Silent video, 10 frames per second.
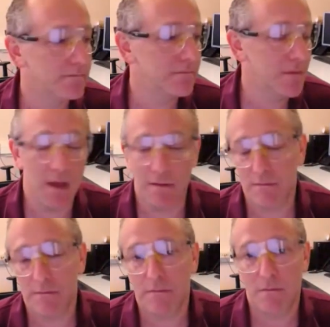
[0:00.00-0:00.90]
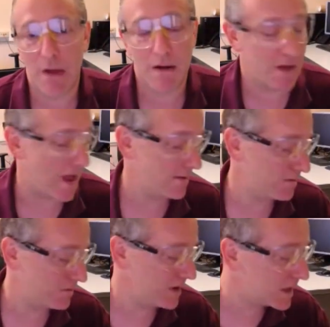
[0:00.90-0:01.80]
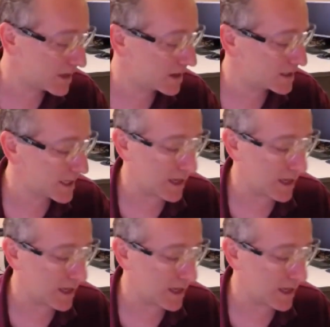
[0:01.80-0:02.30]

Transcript: Yeah, I I really couldn't tell.